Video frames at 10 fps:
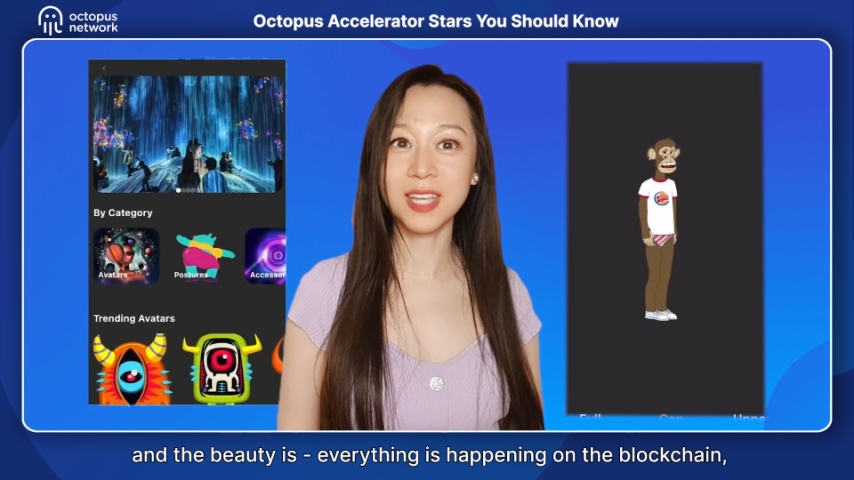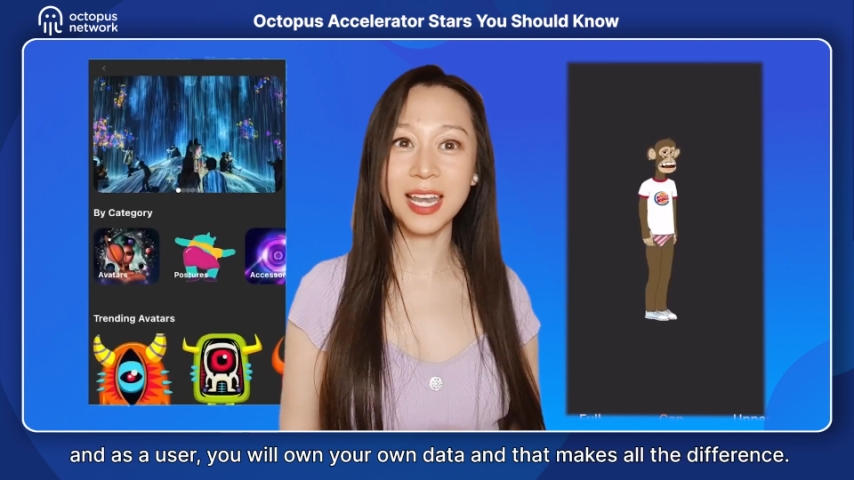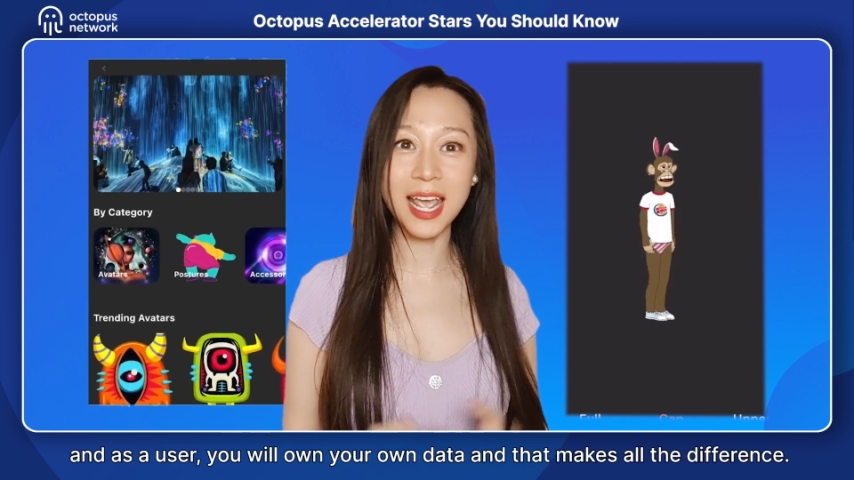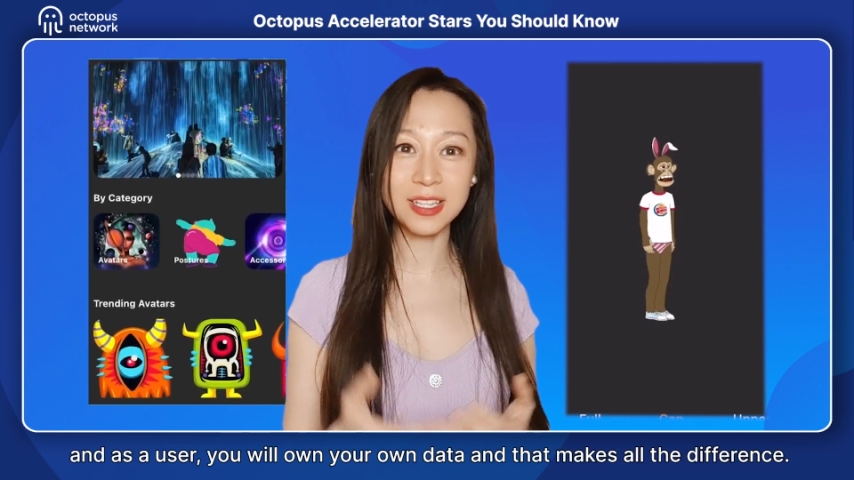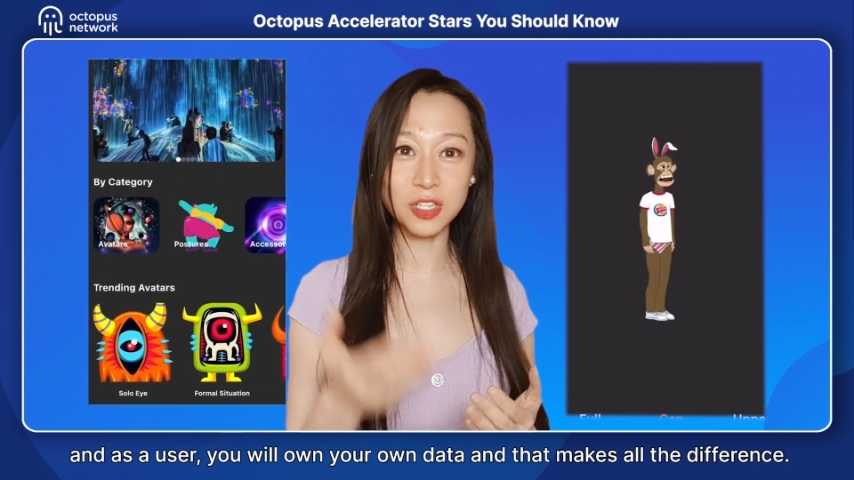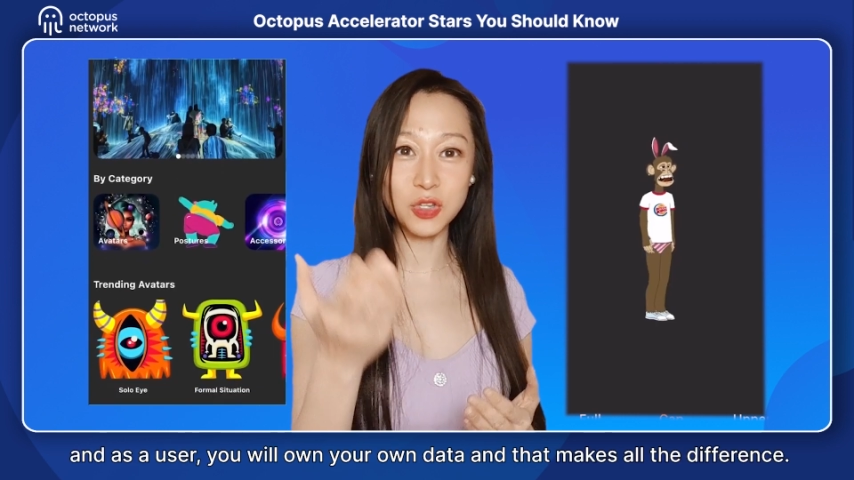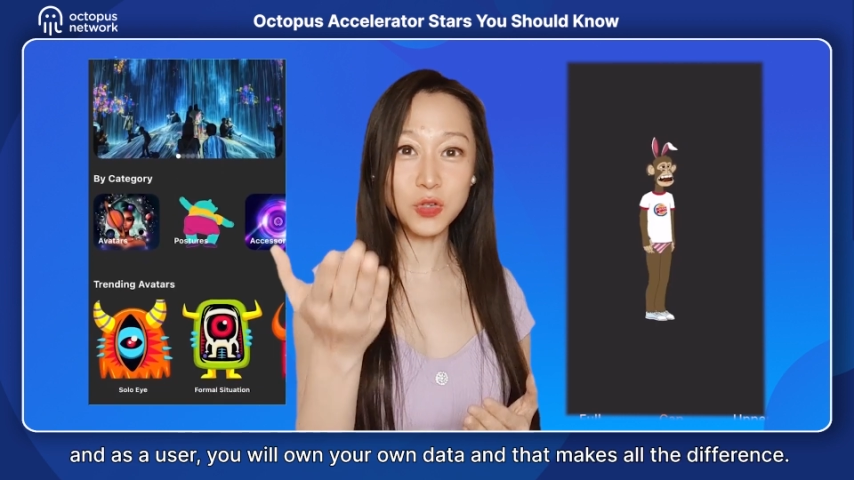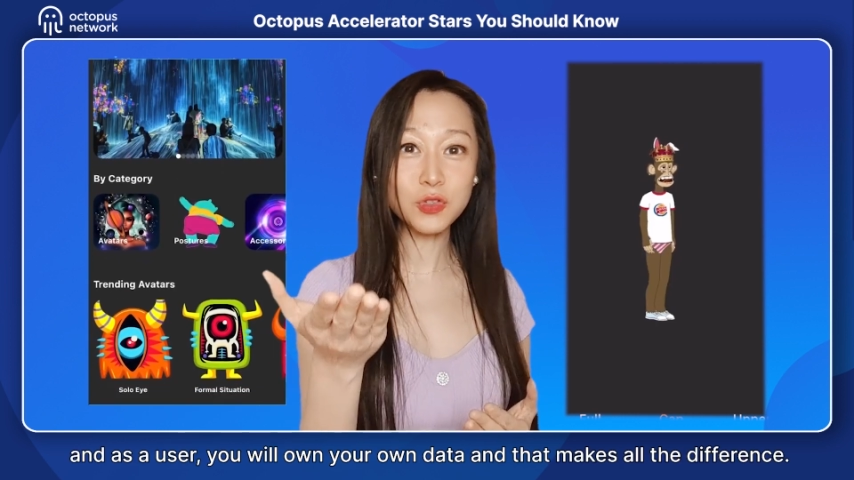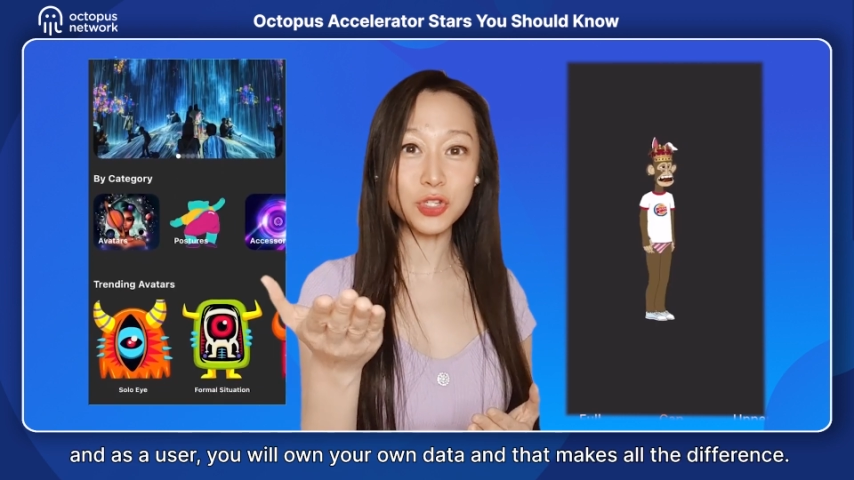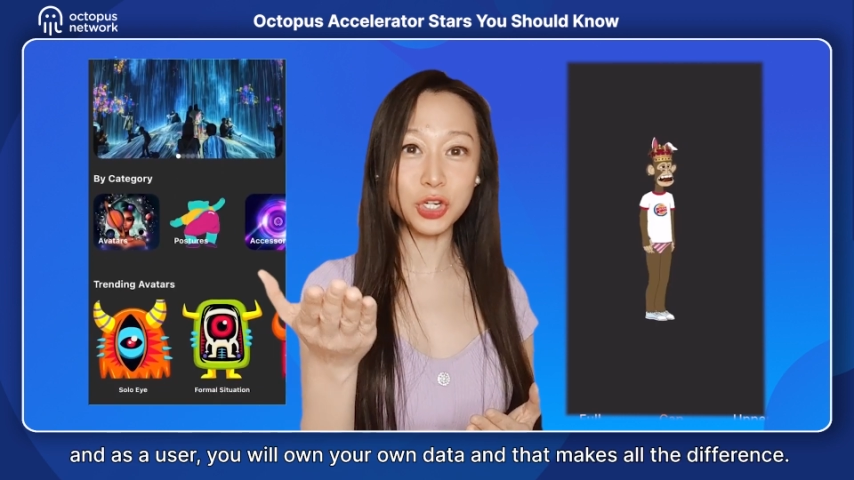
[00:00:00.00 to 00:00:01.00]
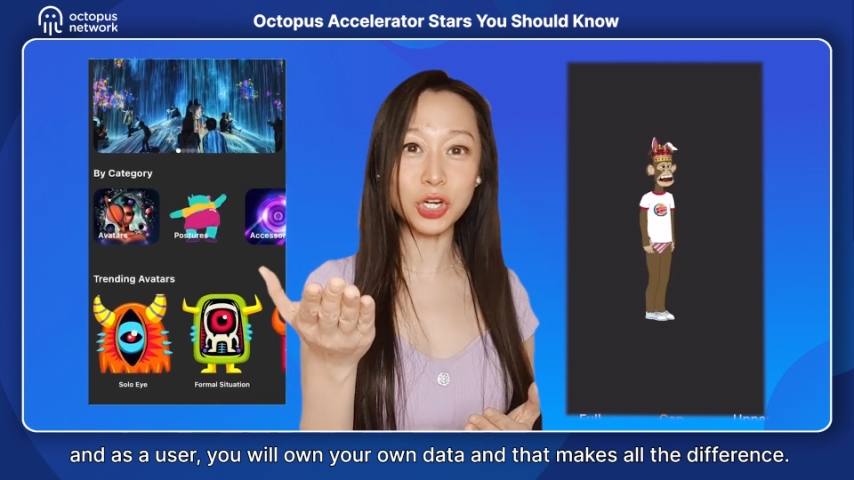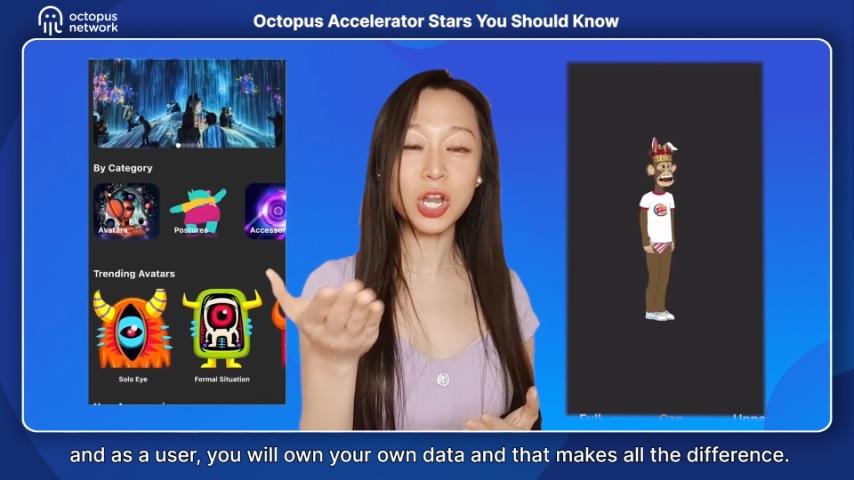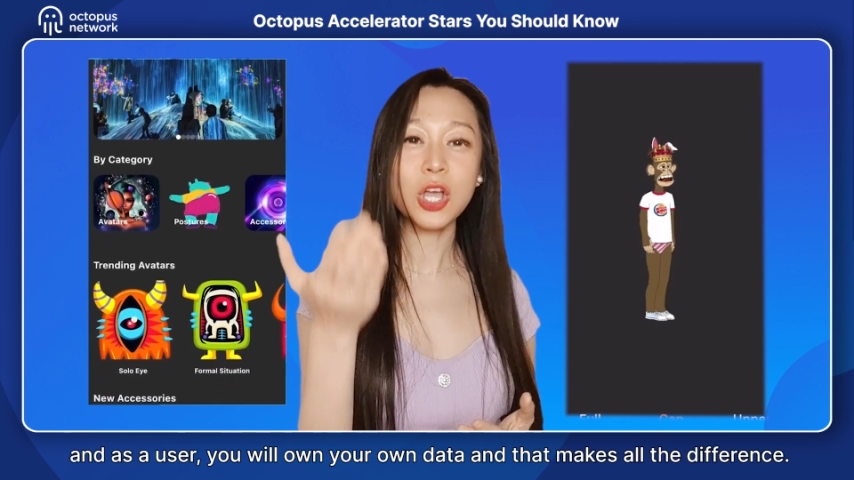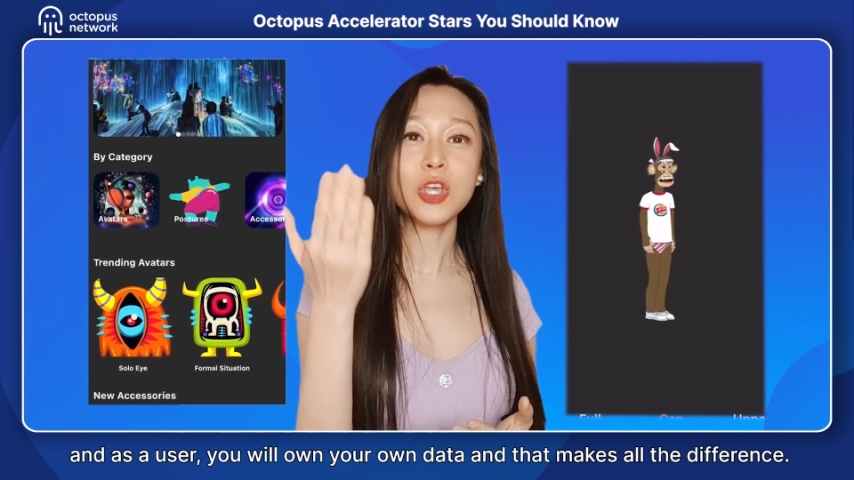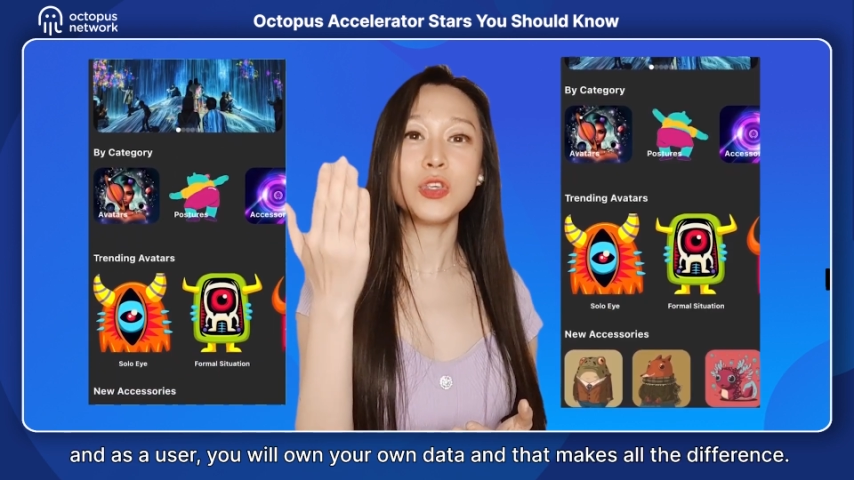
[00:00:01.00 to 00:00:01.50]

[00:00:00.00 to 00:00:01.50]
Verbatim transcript: And as a user,